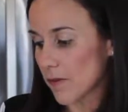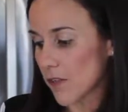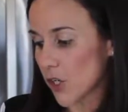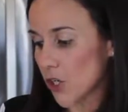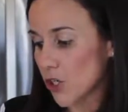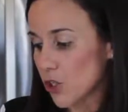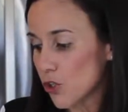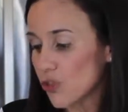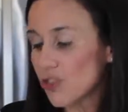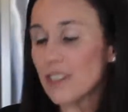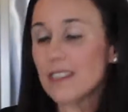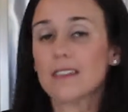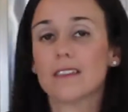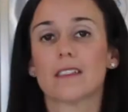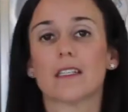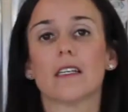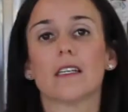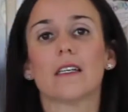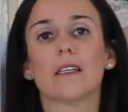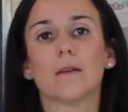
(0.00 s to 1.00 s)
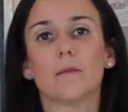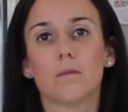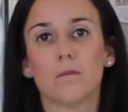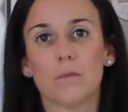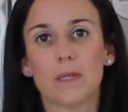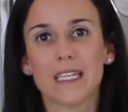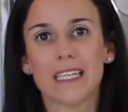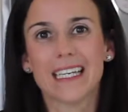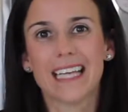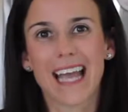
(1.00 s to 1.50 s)
they're using
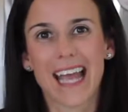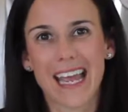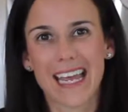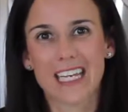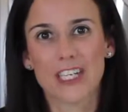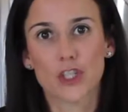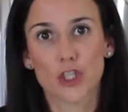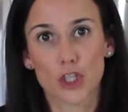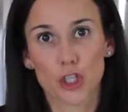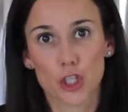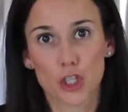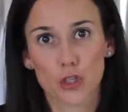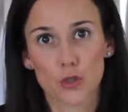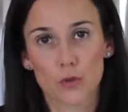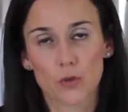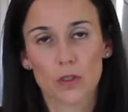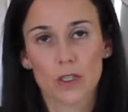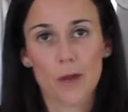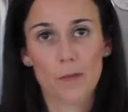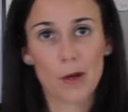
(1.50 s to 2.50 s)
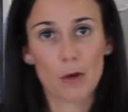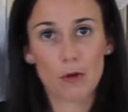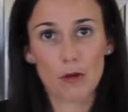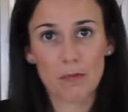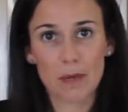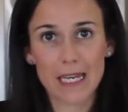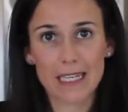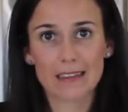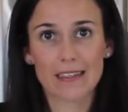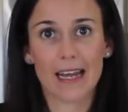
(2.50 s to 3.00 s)
TBHQ. Let me
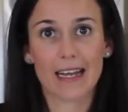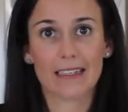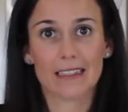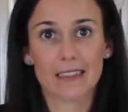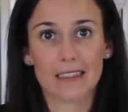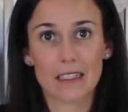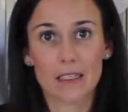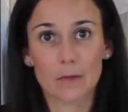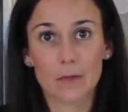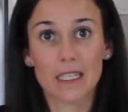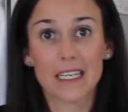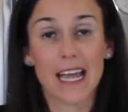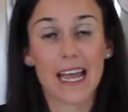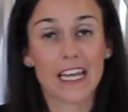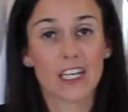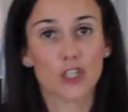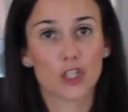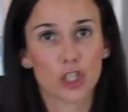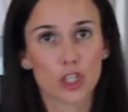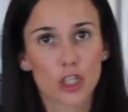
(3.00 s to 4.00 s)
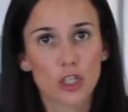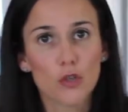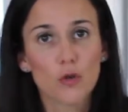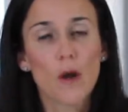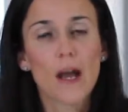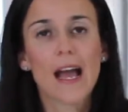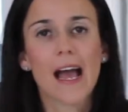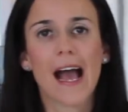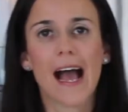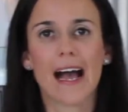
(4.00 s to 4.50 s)
repeat that,
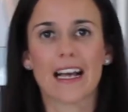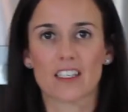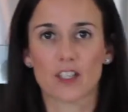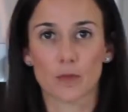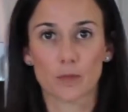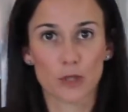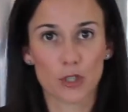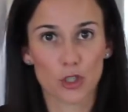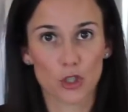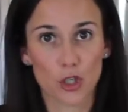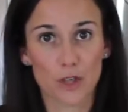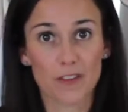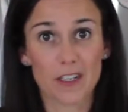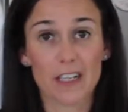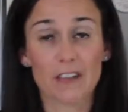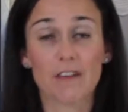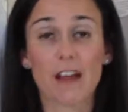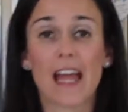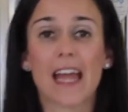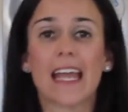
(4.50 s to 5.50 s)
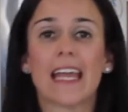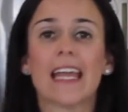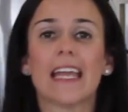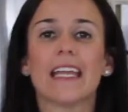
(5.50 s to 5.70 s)
TBHQ as a preservative.